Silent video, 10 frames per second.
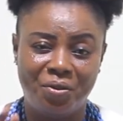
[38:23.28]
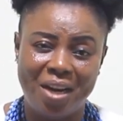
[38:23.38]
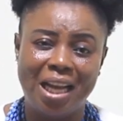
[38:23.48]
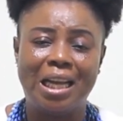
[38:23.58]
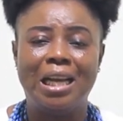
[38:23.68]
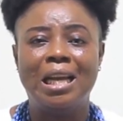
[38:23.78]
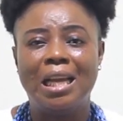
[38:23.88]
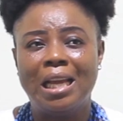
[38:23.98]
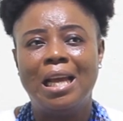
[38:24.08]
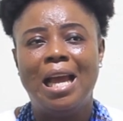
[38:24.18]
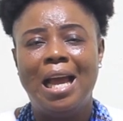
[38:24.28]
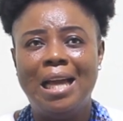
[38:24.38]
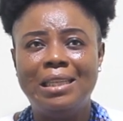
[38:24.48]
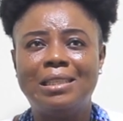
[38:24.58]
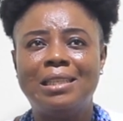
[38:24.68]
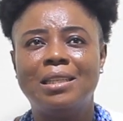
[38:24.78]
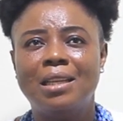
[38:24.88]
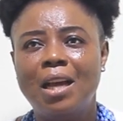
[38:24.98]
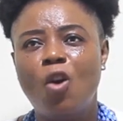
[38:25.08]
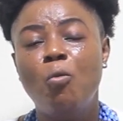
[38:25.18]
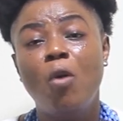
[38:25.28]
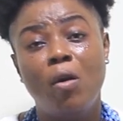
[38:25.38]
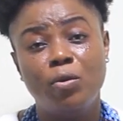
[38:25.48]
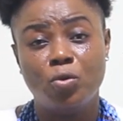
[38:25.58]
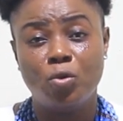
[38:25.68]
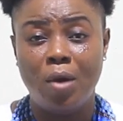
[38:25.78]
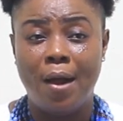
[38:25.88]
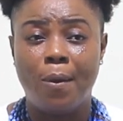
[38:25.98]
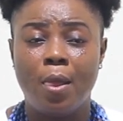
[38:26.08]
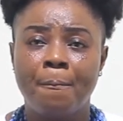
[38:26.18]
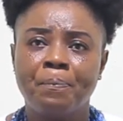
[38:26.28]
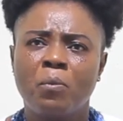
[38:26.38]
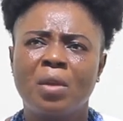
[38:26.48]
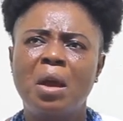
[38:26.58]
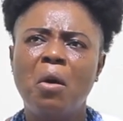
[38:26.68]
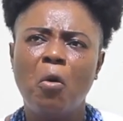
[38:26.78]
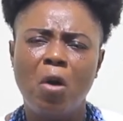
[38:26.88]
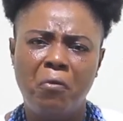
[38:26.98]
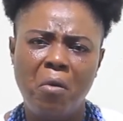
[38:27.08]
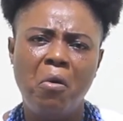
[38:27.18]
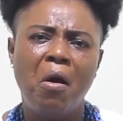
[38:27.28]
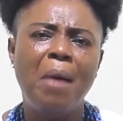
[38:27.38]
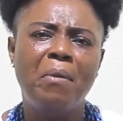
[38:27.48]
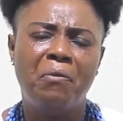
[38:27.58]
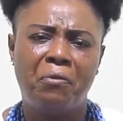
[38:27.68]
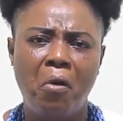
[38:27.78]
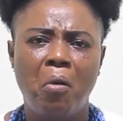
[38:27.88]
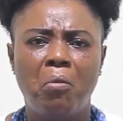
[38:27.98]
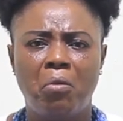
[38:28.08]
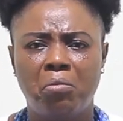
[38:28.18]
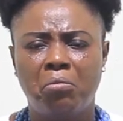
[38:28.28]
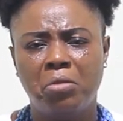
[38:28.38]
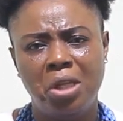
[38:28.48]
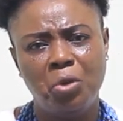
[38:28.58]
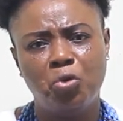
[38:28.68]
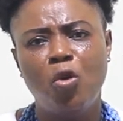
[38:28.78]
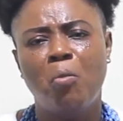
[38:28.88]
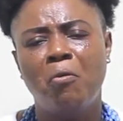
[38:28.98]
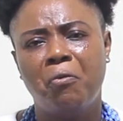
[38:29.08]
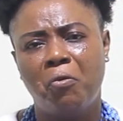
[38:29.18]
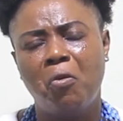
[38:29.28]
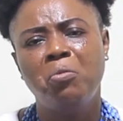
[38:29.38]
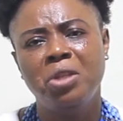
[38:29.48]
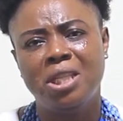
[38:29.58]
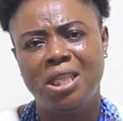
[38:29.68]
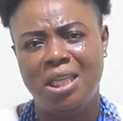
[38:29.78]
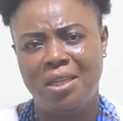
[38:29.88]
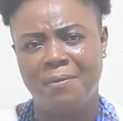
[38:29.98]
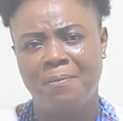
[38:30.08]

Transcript: track, and owo also ah, e won kofo bo ha me from ye tu omofo omutie.